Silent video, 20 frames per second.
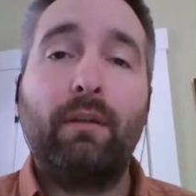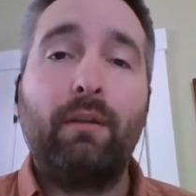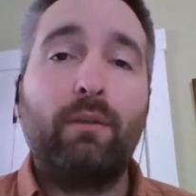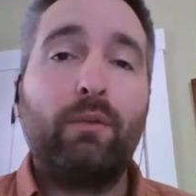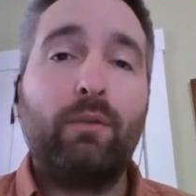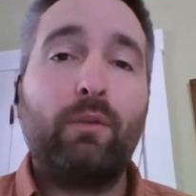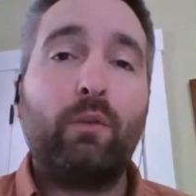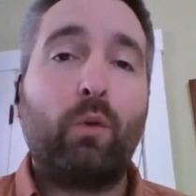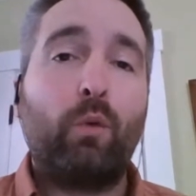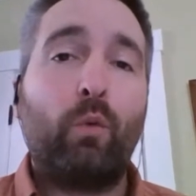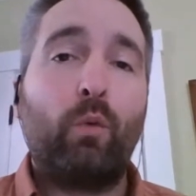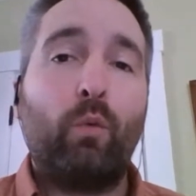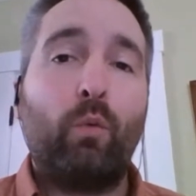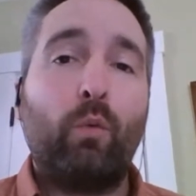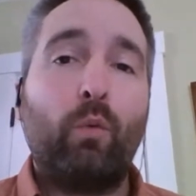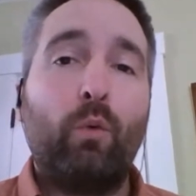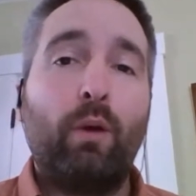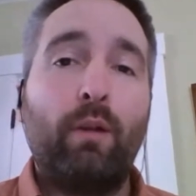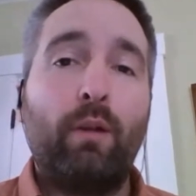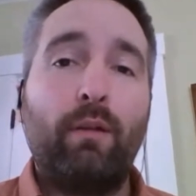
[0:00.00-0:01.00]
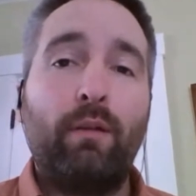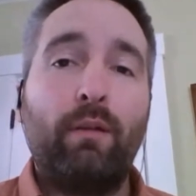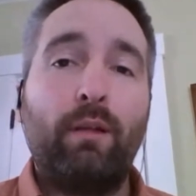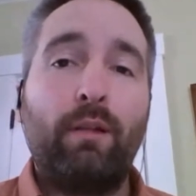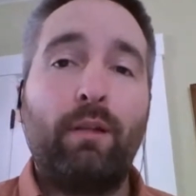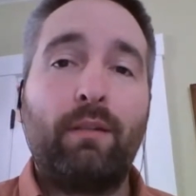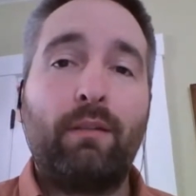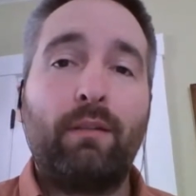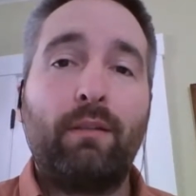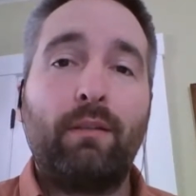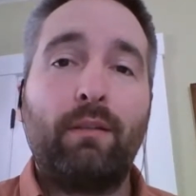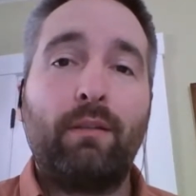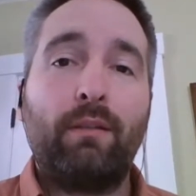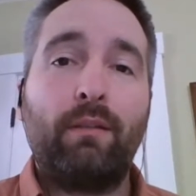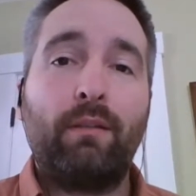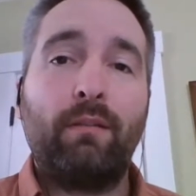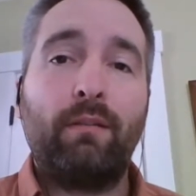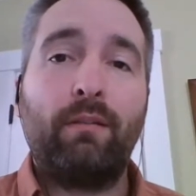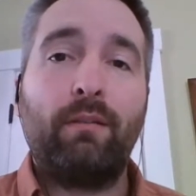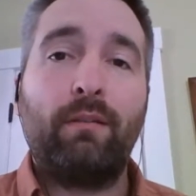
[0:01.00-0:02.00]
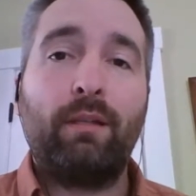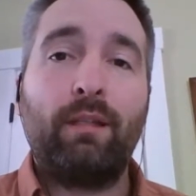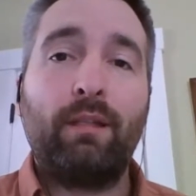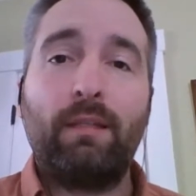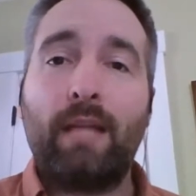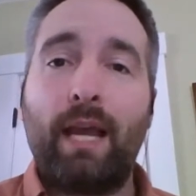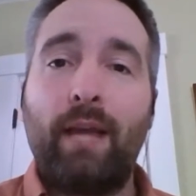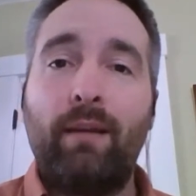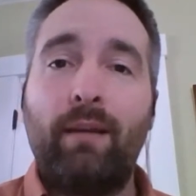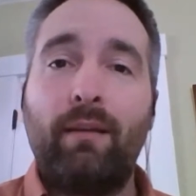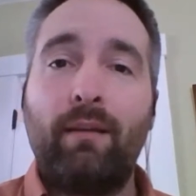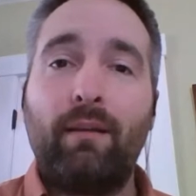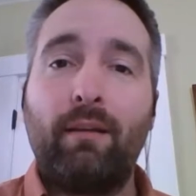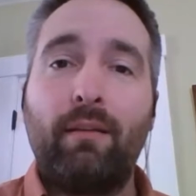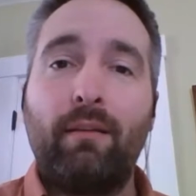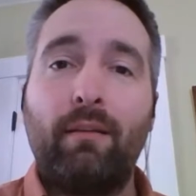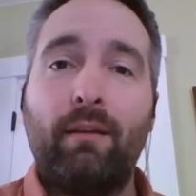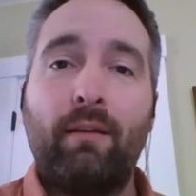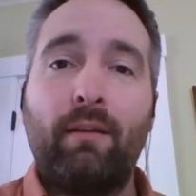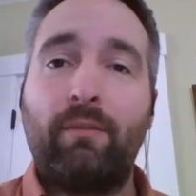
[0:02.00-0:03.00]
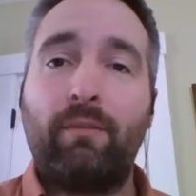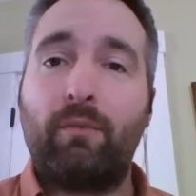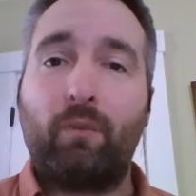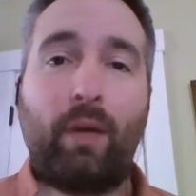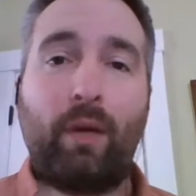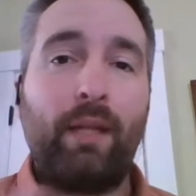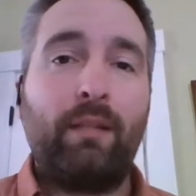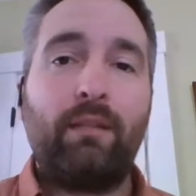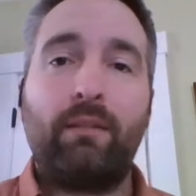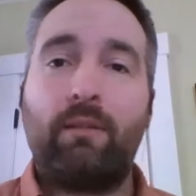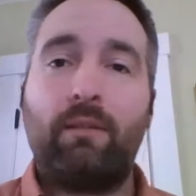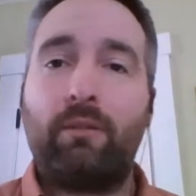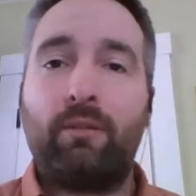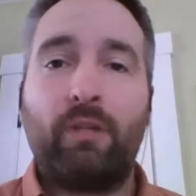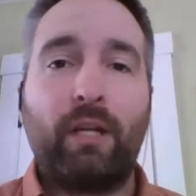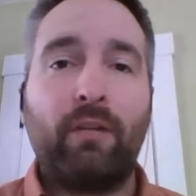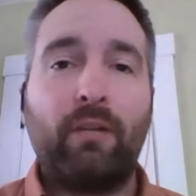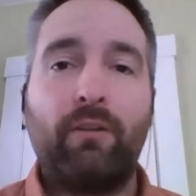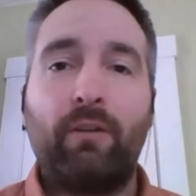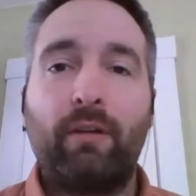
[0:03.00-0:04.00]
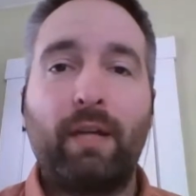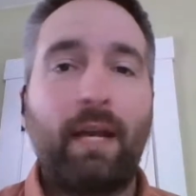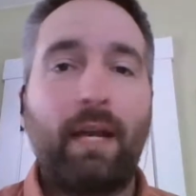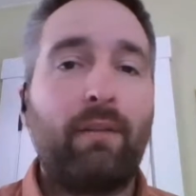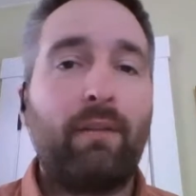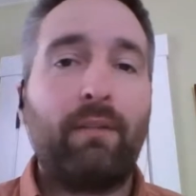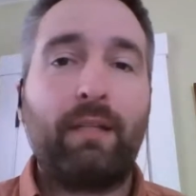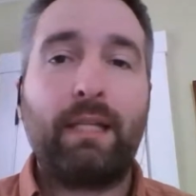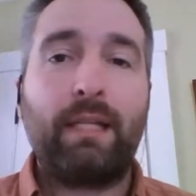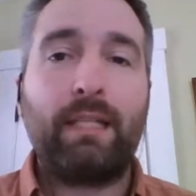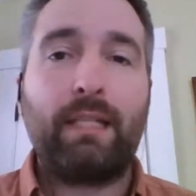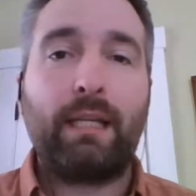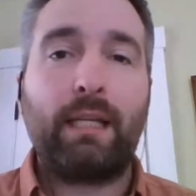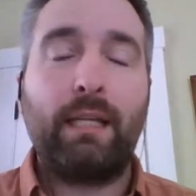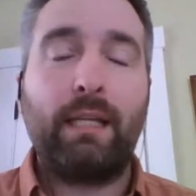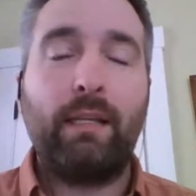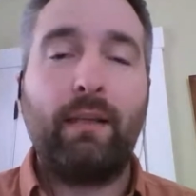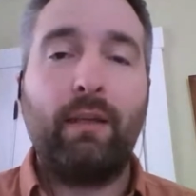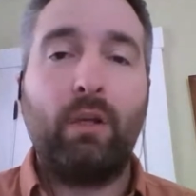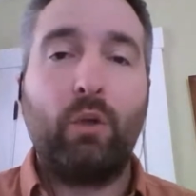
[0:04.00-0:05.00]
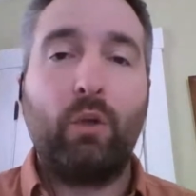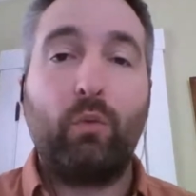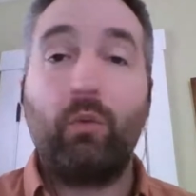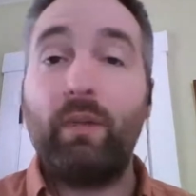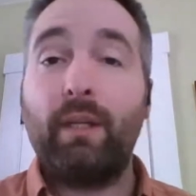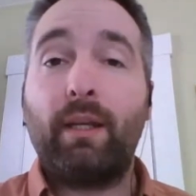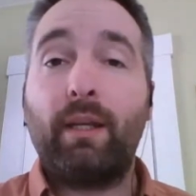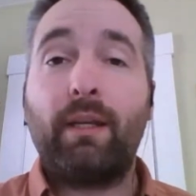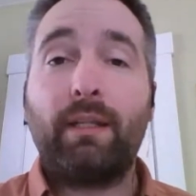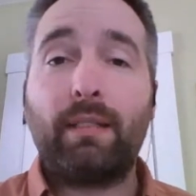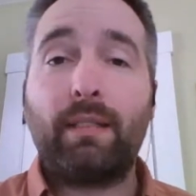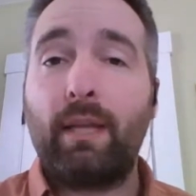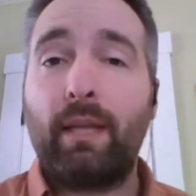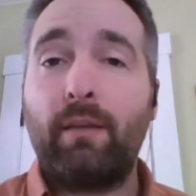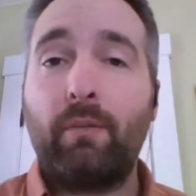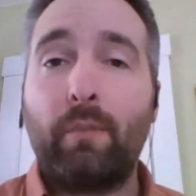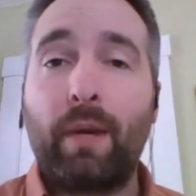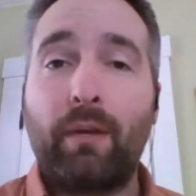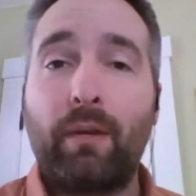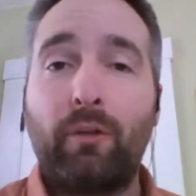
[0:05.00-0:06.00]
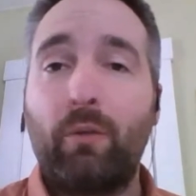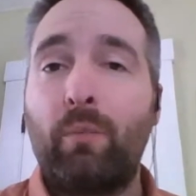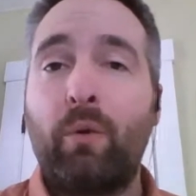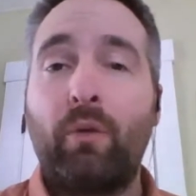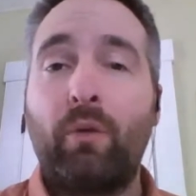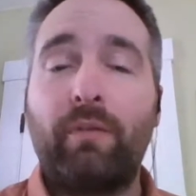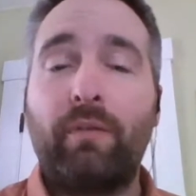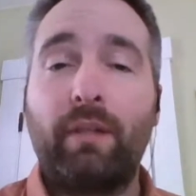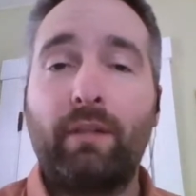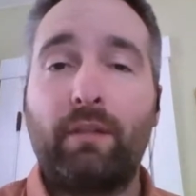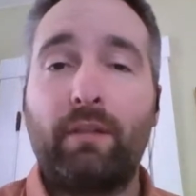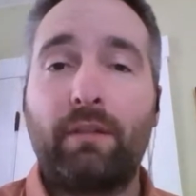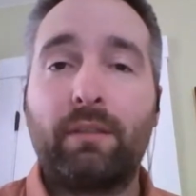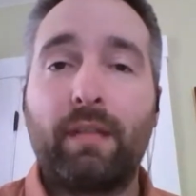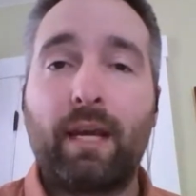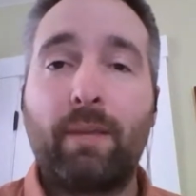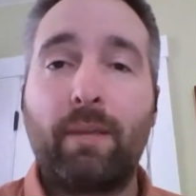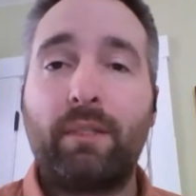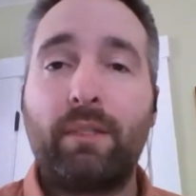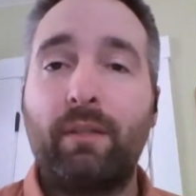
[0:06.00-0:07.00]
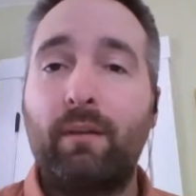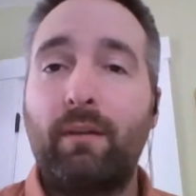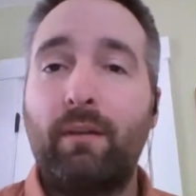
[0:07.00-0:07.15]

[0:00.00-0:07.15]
So what is the data of race or gender and ethnicity really going to say about your motor vehicle stops